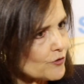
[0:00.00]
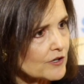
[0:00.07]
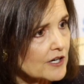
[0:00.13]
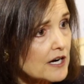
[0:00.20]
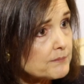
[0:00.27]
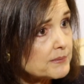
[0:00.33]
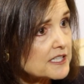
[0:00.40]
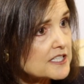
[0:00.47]
or
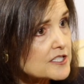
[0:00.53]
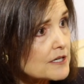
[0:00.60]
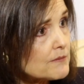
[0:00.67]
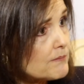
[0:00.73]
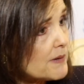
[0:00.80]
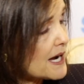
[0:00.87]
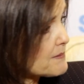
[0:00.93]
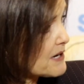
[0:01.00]
companies
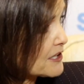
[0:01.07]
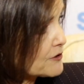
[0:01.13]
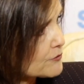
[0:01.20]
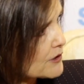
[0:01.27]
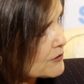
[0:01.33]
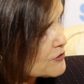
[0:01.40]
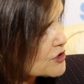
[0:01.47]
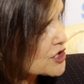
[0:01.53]
can buy back
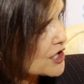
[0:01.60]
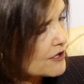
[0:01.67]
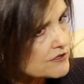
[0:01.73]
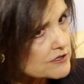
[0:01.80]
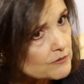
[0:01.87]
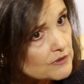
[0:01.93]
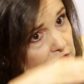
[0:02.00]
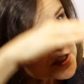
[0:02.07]
their own shares,
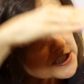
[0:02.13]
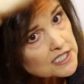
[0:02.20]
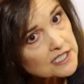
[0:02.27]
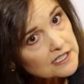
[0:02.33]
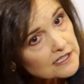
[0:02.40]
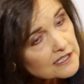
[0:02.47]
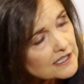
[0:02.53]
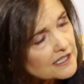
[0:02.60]
and we've
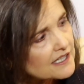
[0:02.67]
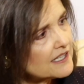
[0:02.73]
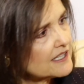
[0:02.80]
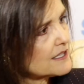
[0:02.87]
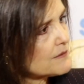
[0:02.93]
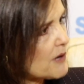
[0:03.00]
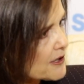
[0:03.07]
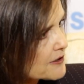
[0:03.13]
seen
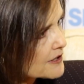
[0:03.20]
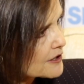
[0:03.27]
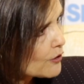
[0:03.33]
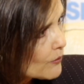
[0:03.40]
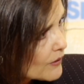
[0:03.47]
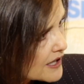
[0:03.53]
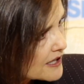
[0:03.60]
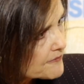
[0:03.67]
the market
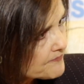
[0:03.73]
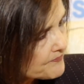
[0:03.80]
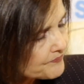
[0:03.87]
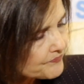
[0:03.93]
go up.